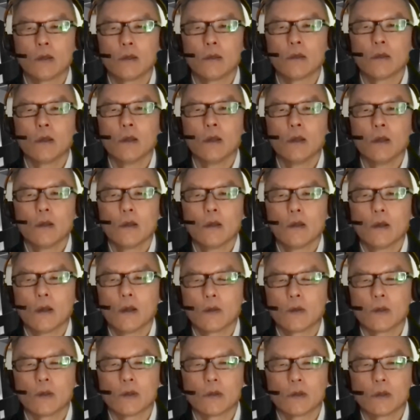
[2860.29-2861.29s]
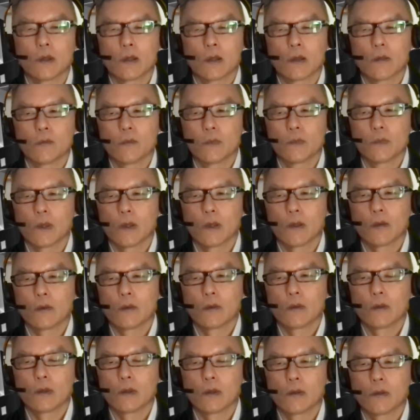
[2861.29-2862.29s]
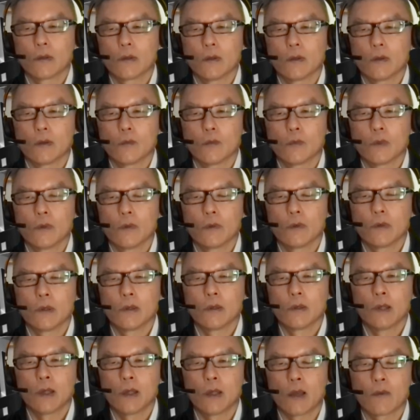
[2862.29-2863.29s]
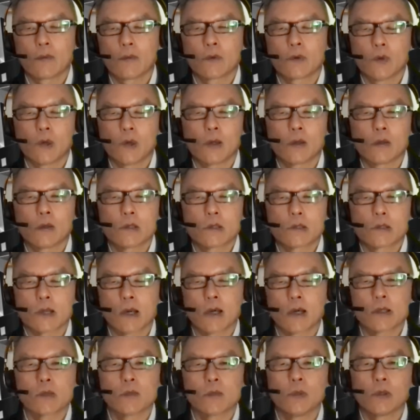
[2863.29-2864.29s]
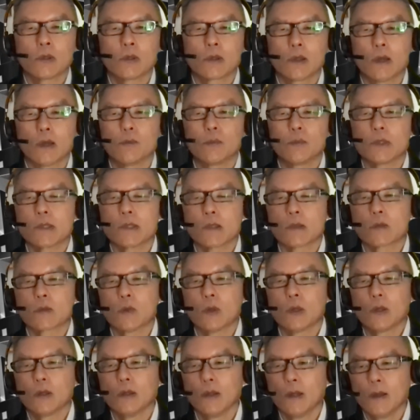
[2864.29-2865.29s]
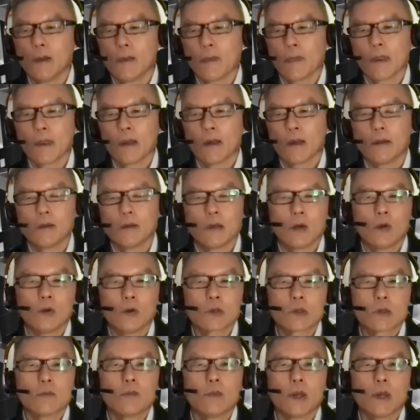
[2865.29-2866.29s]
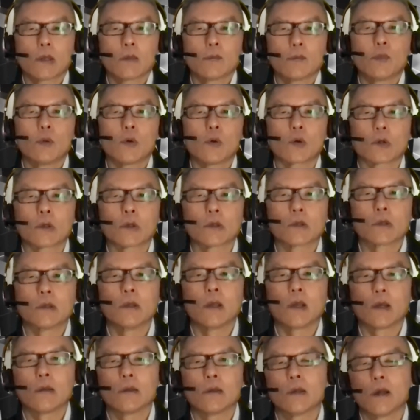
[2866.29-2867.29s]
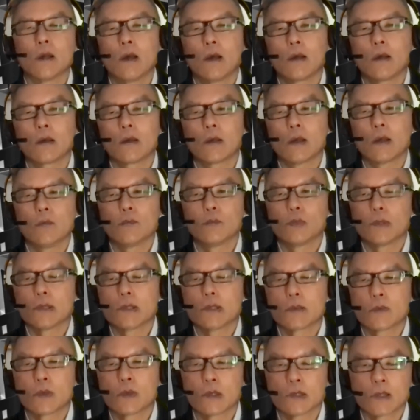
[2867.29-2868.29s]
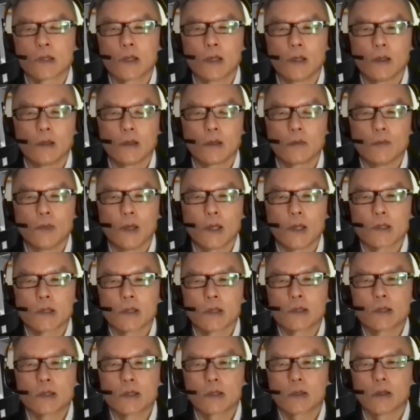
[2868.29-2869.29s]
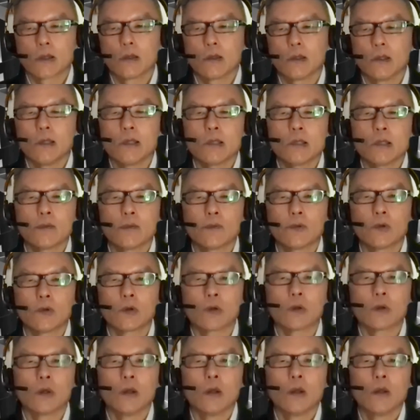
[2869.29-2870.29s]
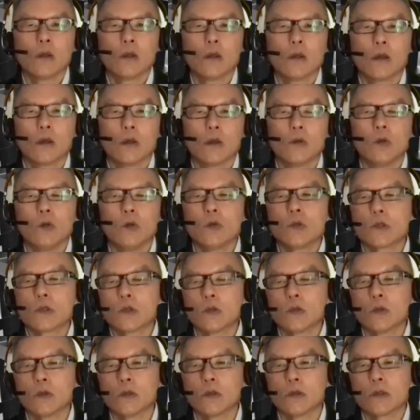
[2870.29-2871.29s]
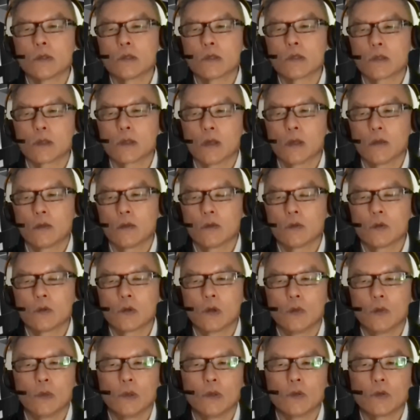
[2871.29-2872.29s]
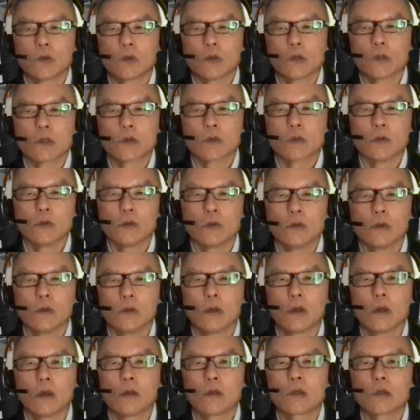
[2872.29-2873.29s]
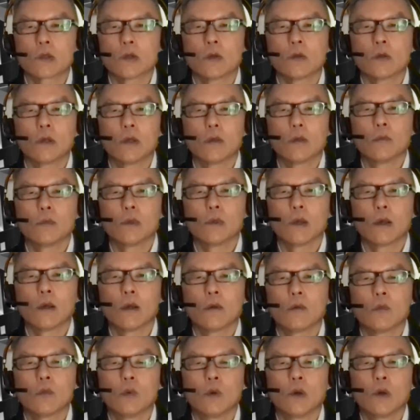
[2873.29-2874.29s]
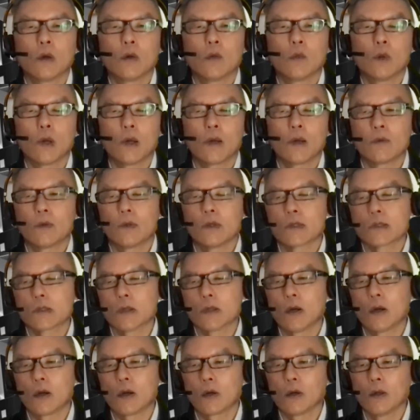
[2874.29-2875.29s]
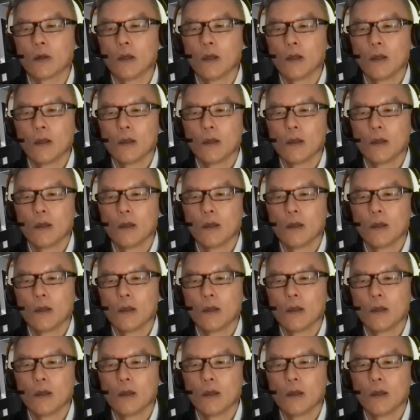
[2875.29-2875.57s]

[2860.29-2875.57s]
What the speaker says: And I think they have quite a sizable campus as well. And they also Matterported their entire campus, because again, it makes it easy for new students to come into the school, show them where things are.